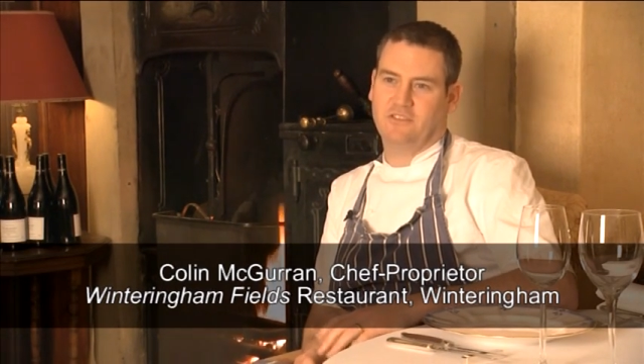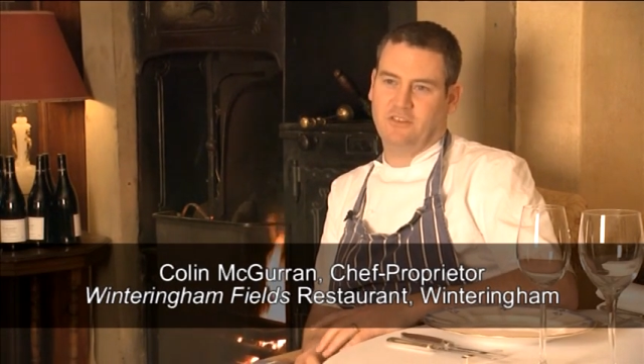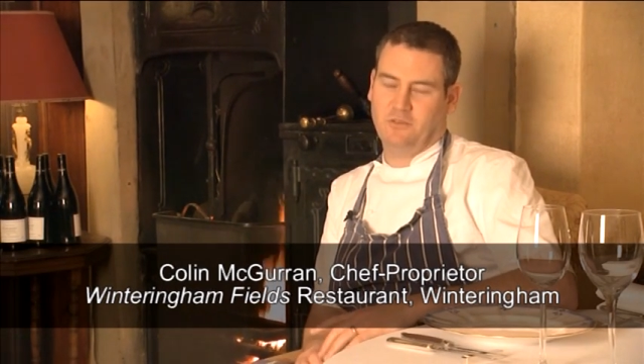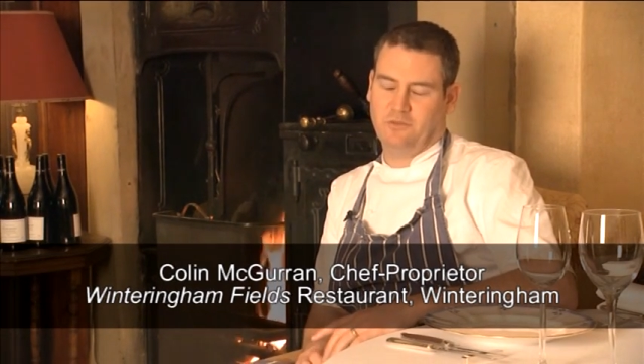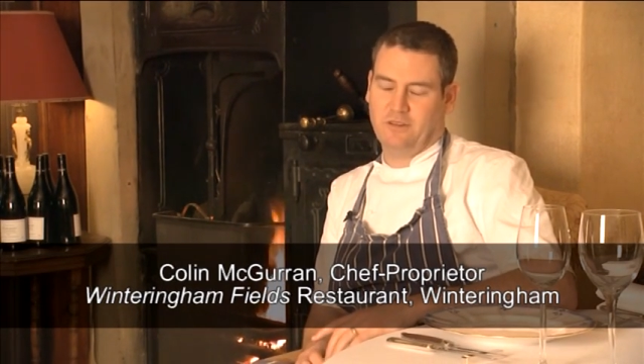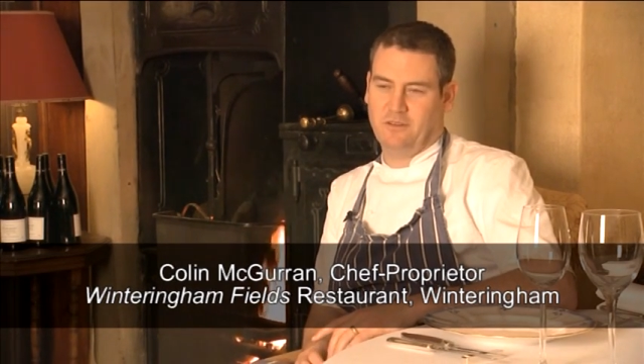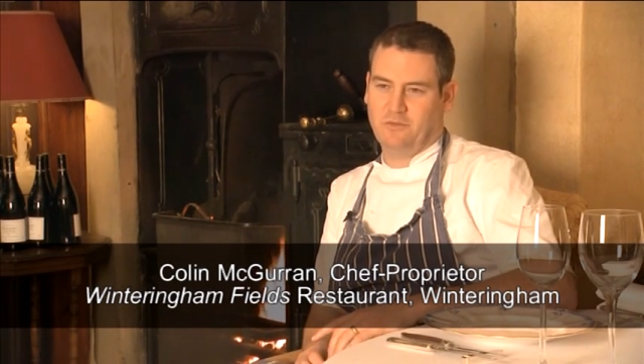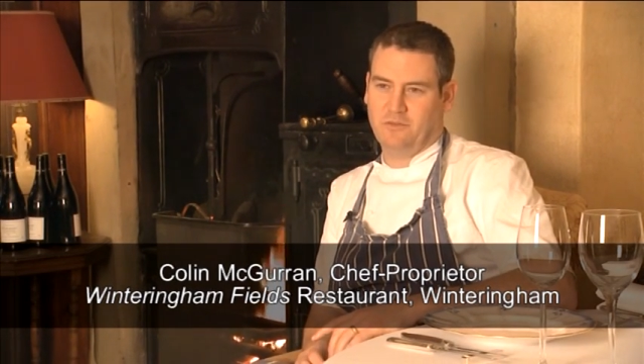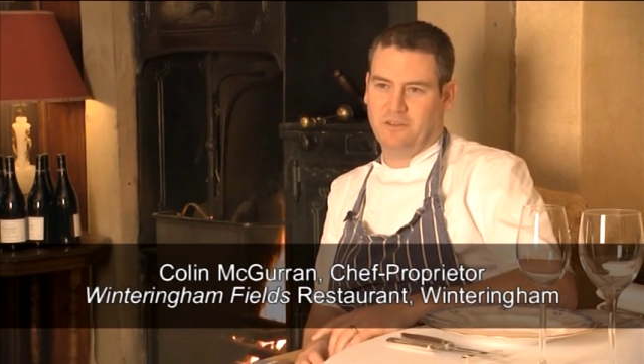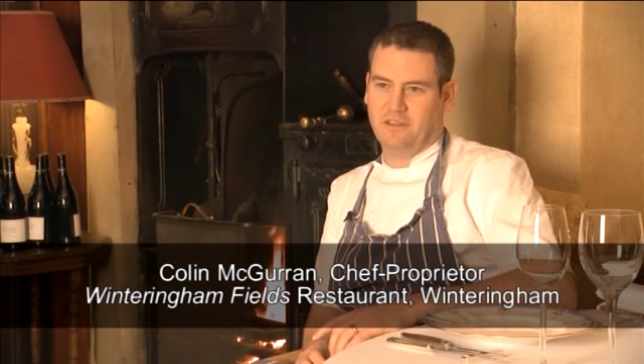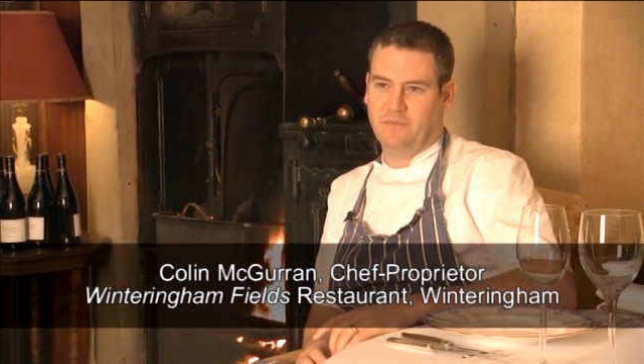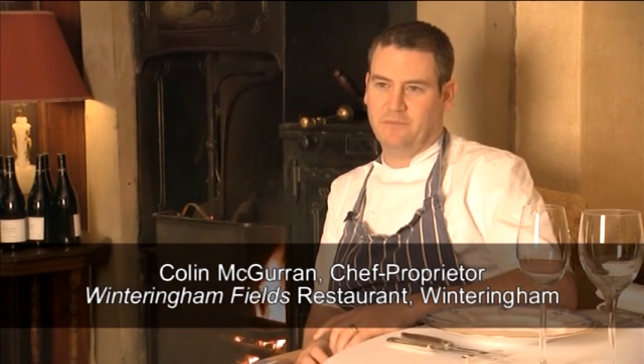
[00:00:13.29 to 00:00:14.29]
to
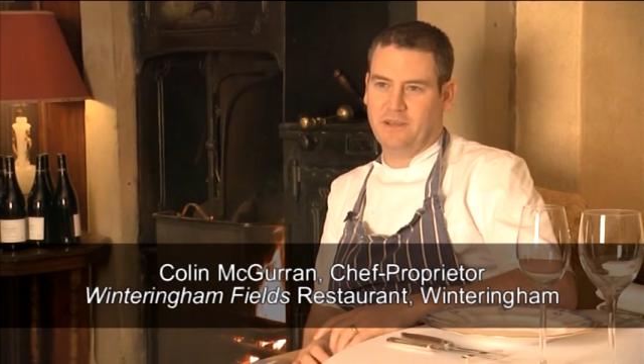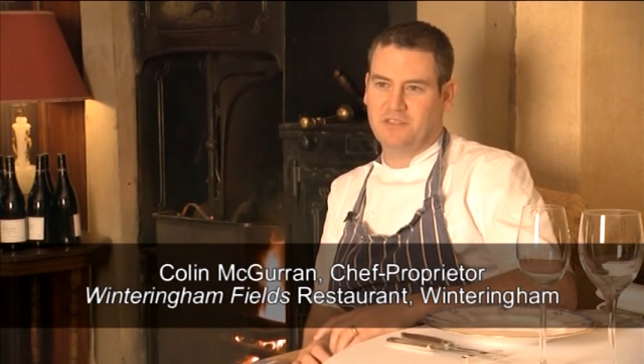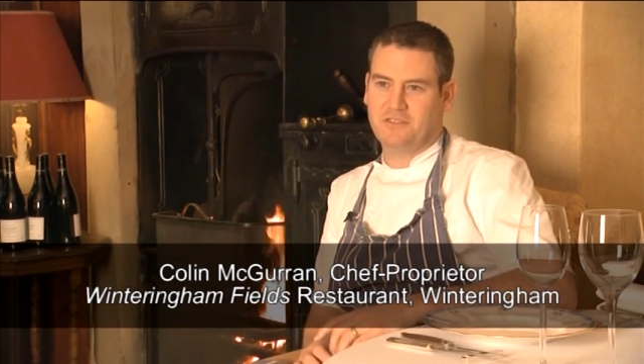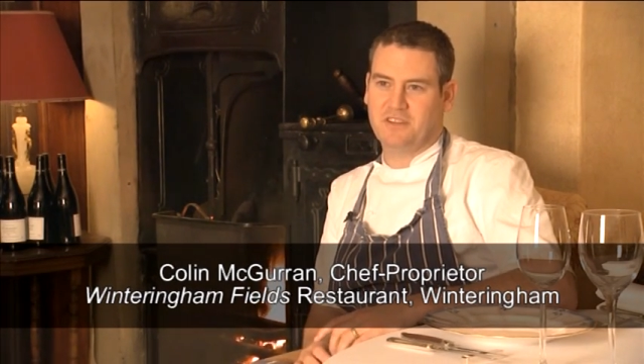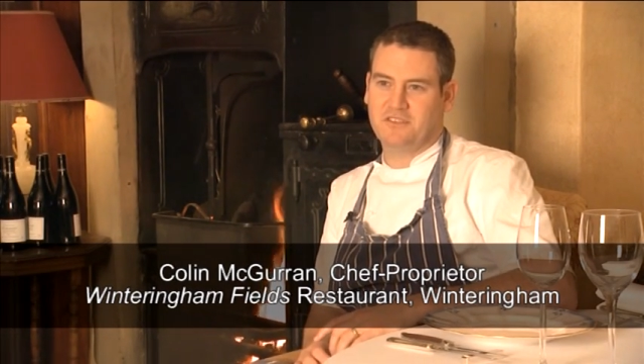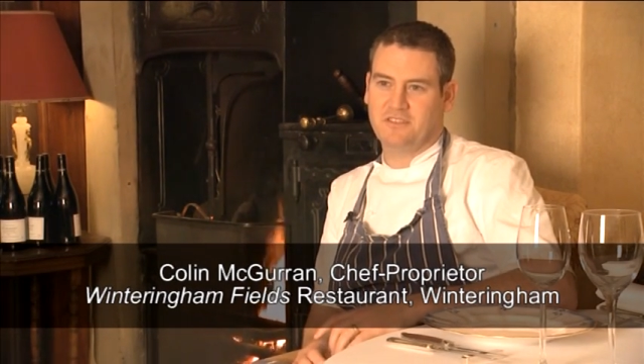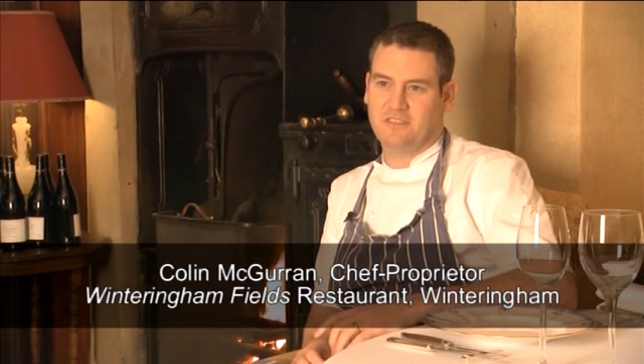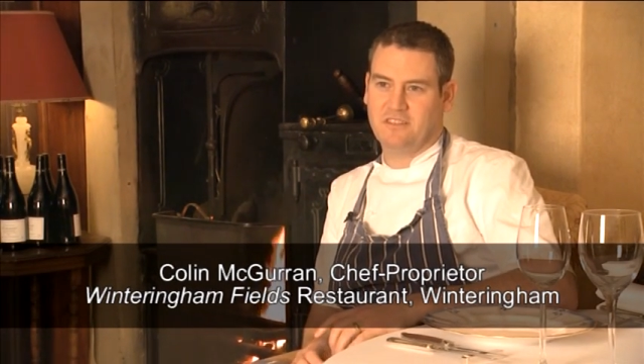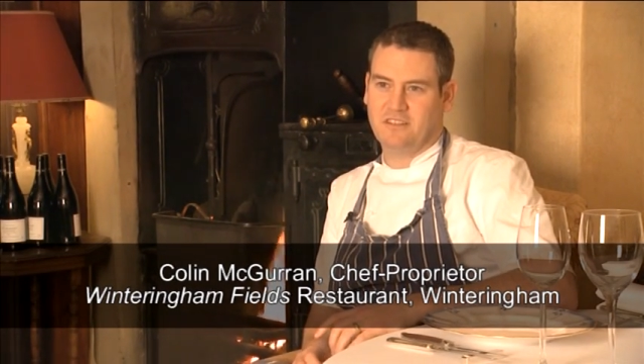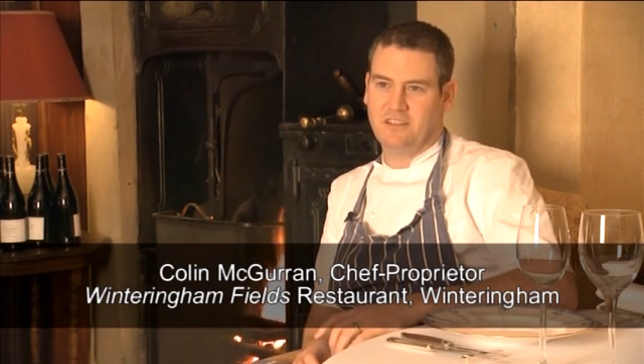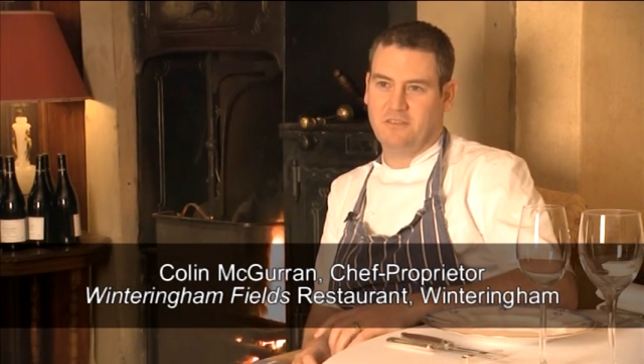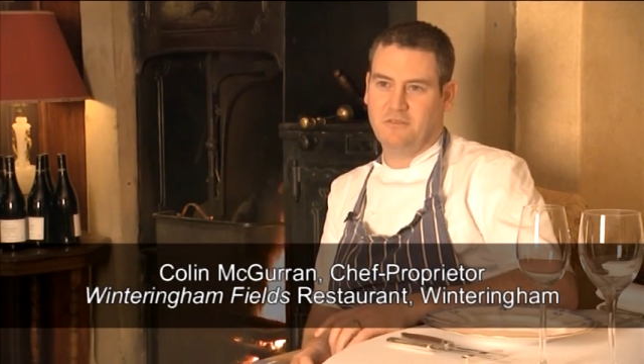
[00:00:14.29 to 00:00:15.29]
one of the best restaurants
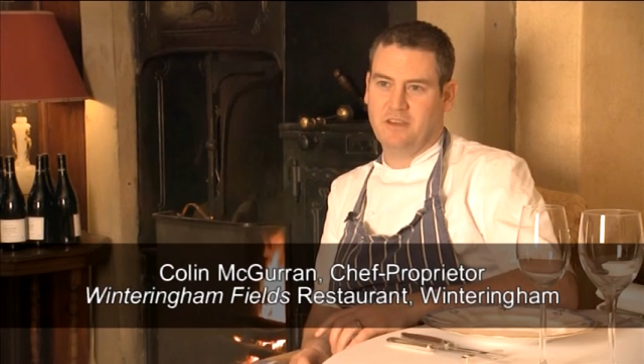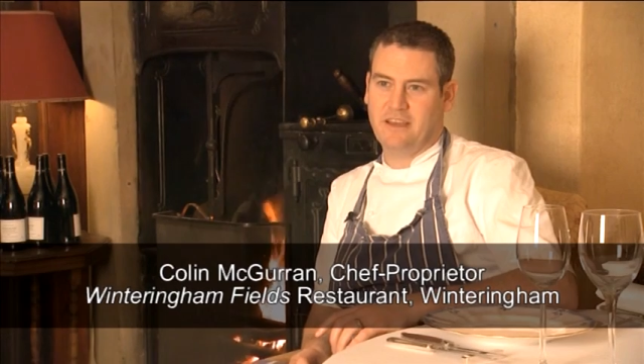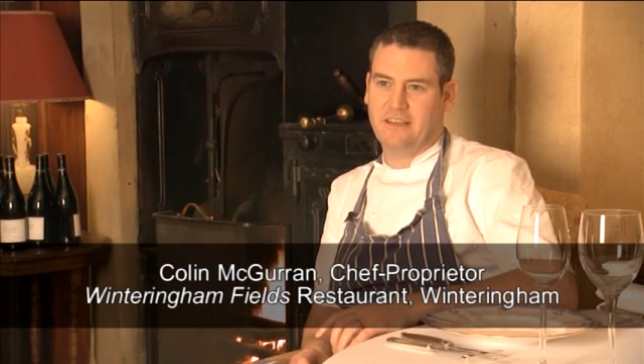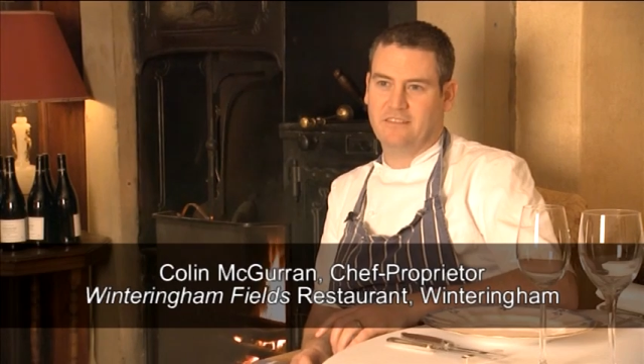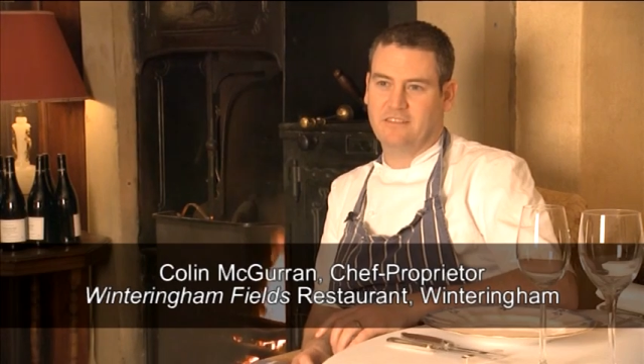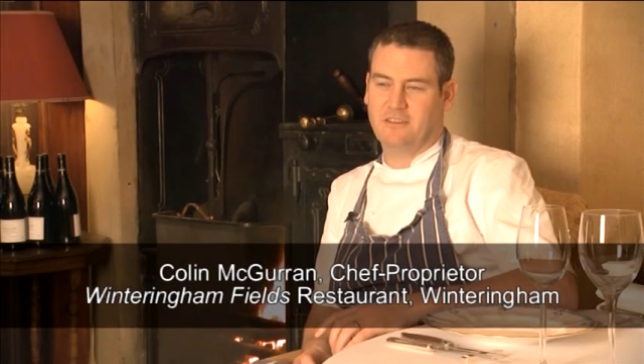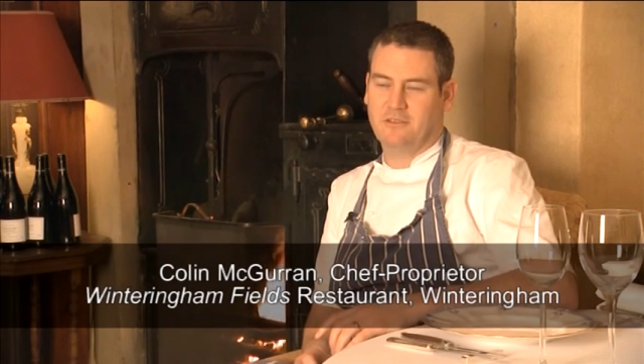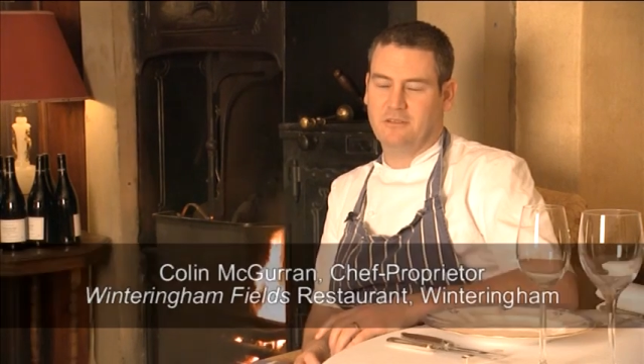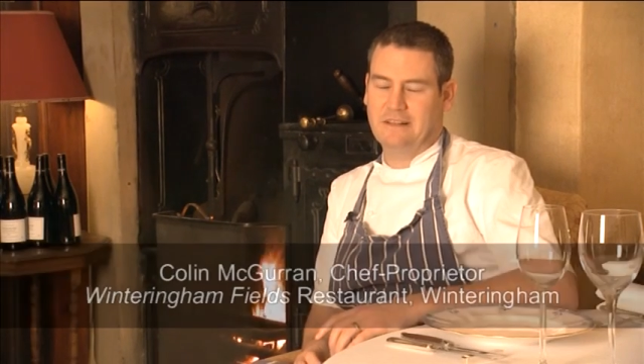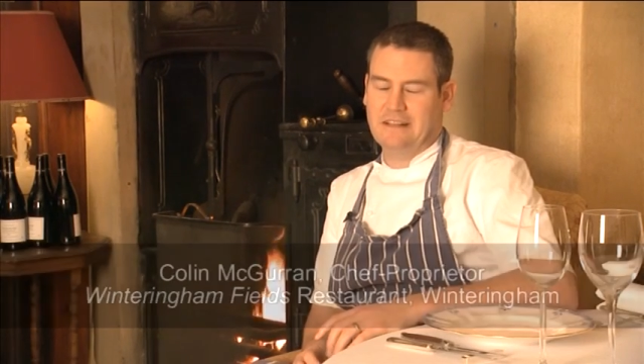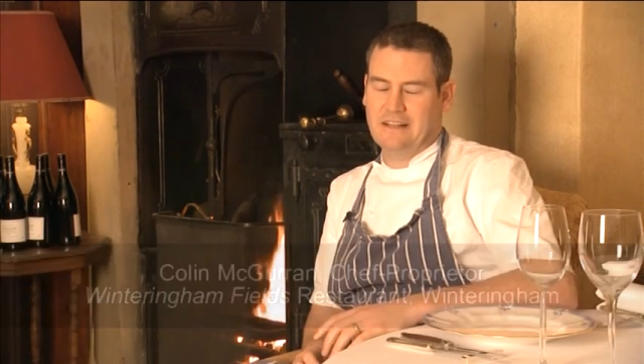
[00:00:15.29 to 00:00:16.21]
in the UK. So